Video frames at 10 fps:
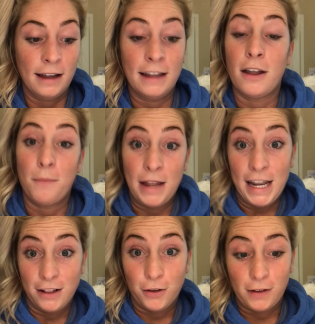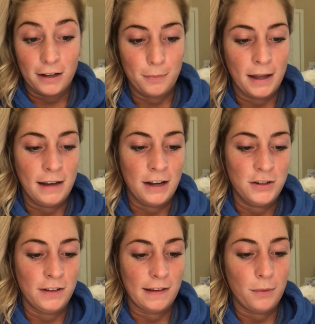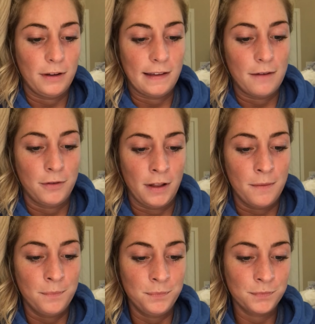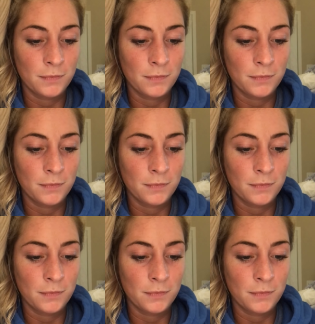end up meeting those expectations that we set for them.